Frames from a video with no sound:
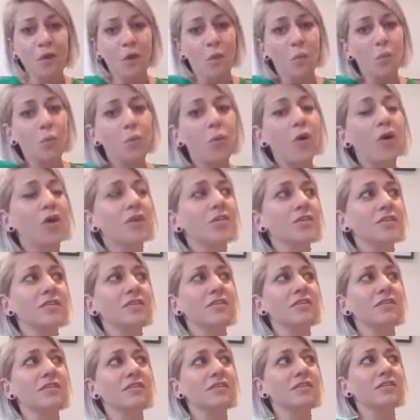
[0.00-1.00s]
what
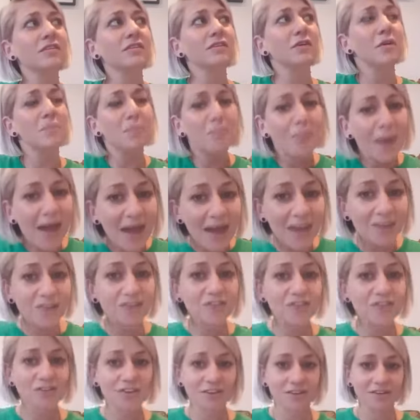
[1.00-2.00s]

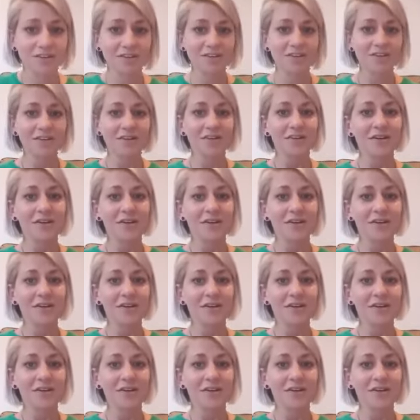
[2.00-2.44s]
compassion